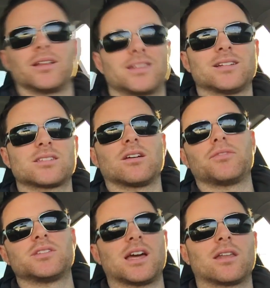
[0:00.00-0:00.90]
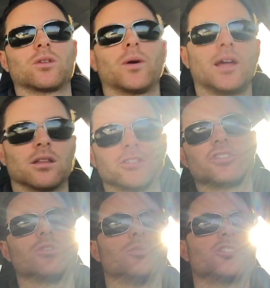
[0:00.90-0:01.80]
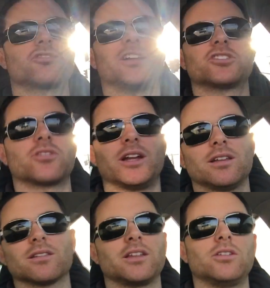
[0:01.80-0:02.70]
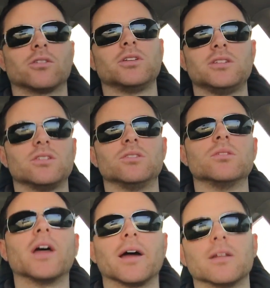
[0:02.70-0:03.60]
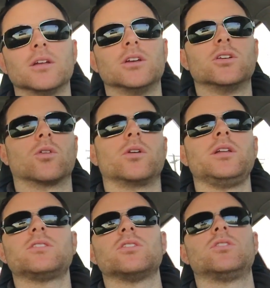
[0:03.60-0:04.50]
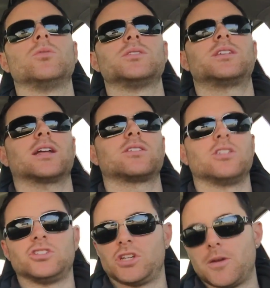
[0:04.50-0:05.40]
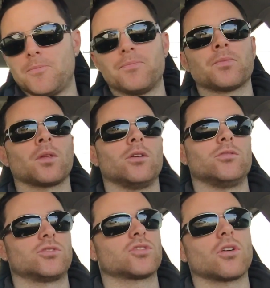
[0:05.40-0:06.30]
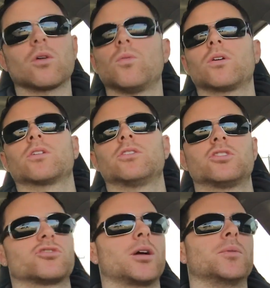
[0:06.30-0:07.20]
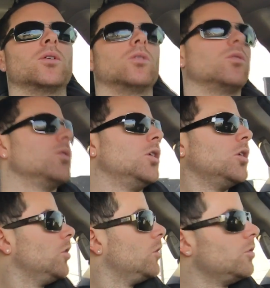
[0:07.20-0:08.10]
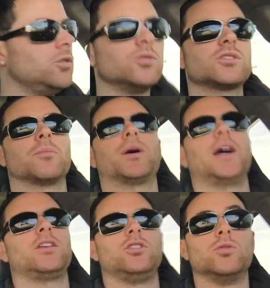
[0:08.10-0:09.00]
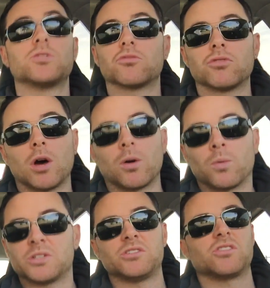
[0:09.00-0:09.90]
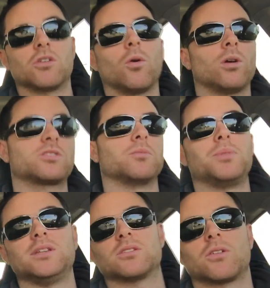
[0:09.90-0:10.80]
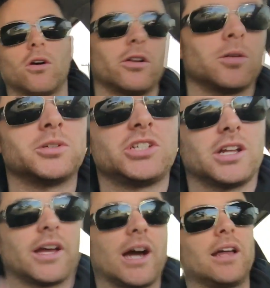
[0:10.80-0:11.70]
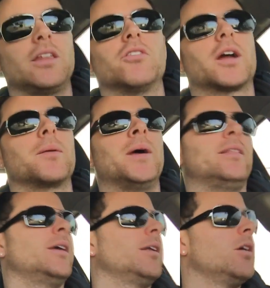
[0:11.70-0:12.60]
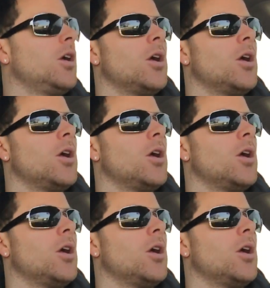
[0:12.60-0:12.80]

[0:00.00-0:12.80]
Like, that stuff is out of the way. Unless you're doing strength training, like, you don't need to do that. All you need to do is get to the gym, start walking on a treadmill, use the bike, use a rower, which is an awesome piece of cardio machine. I highly recommend it.